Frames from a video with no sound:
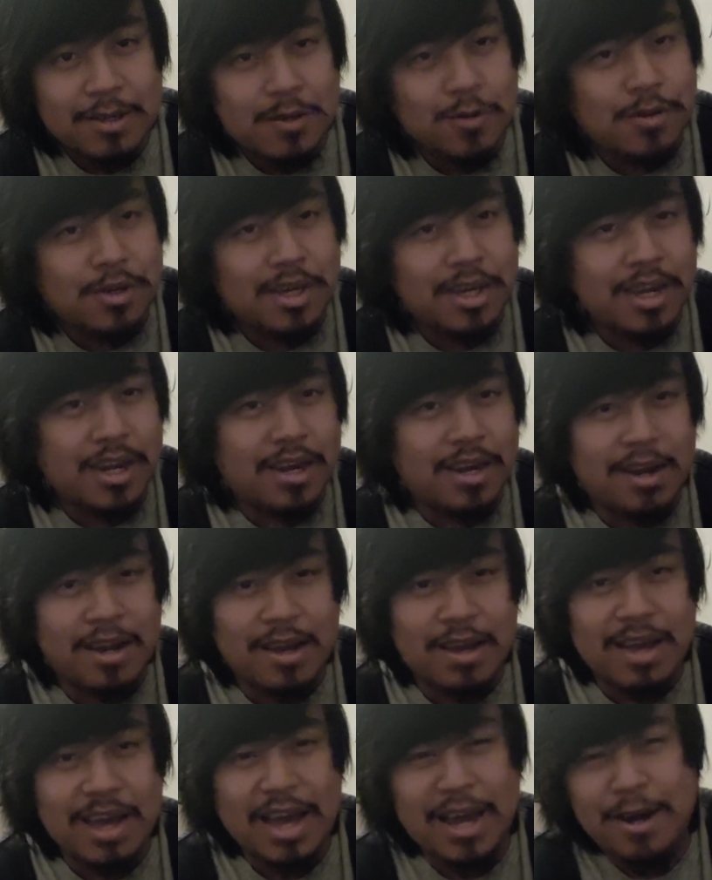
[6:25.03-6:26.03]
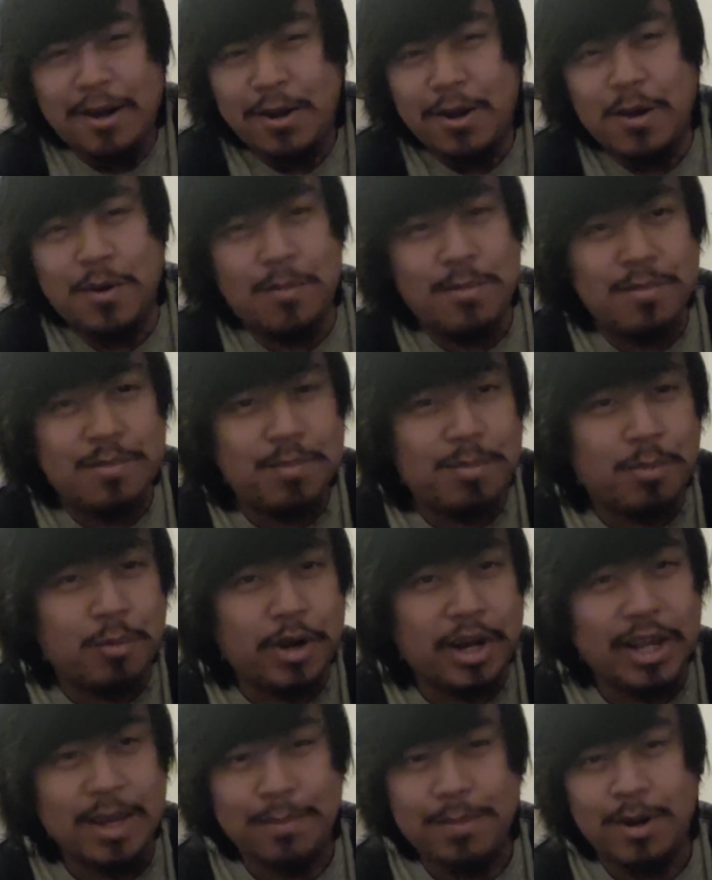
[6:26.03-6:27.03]
You can, I don't know,
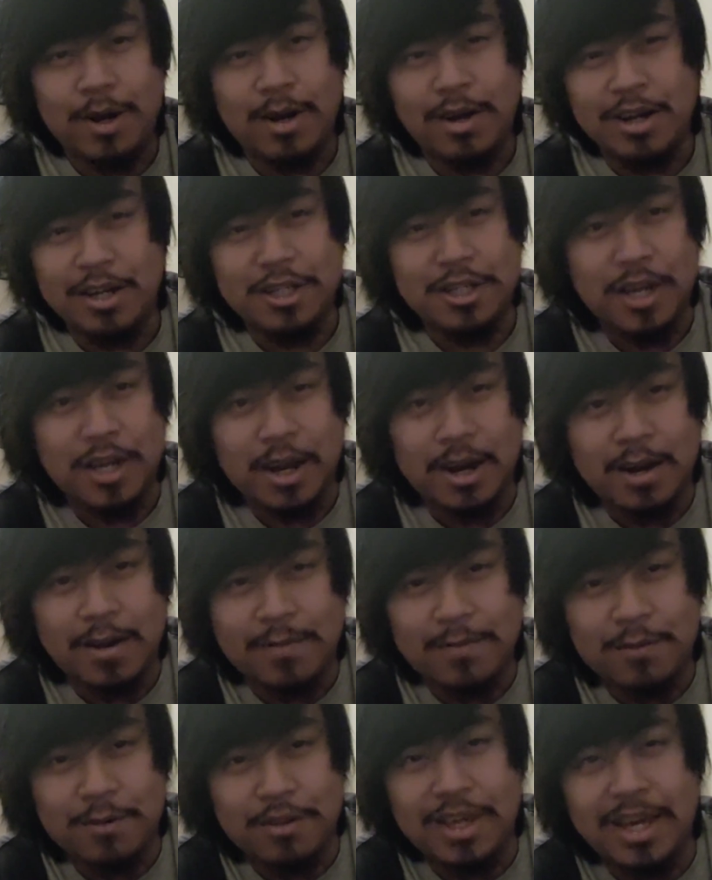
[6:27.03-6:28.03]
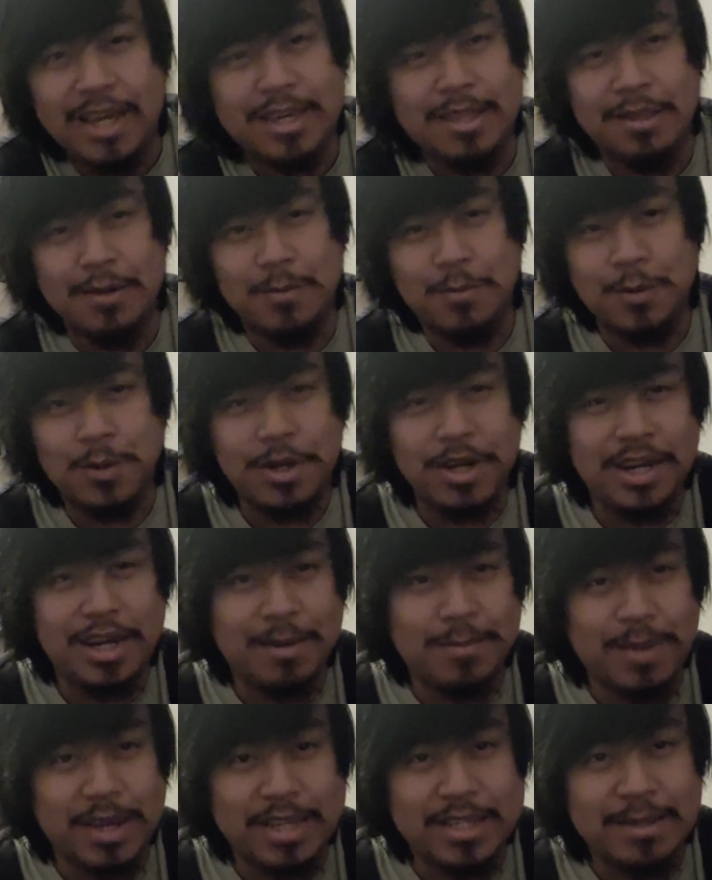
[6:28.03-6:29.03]
break apart a chair for like the wood
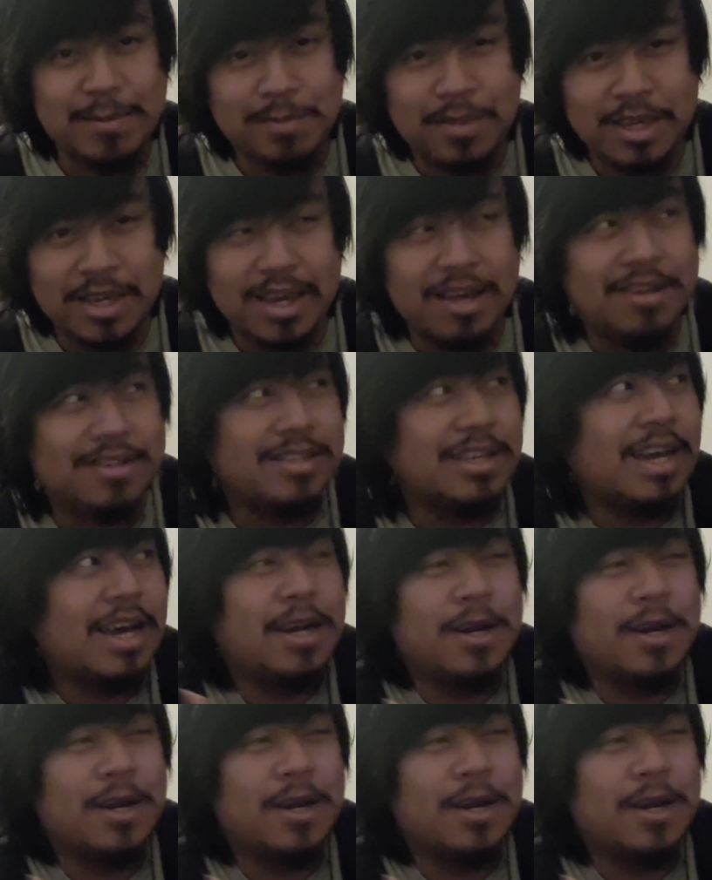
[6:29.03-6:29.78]
and make something else.